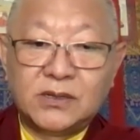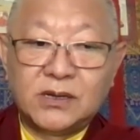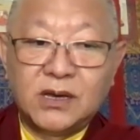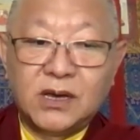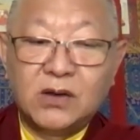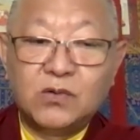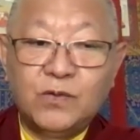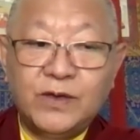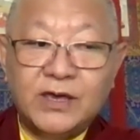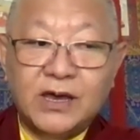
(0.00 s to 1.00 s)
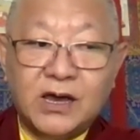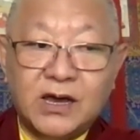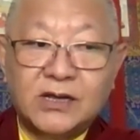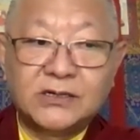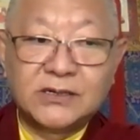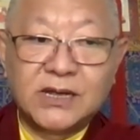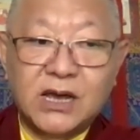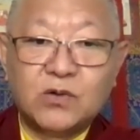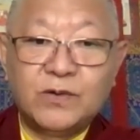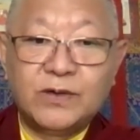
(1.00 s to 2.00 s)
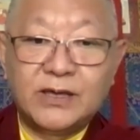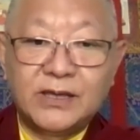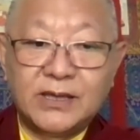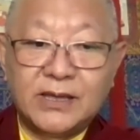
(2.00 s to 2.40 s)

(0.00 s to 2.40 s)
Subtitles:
how we are, how we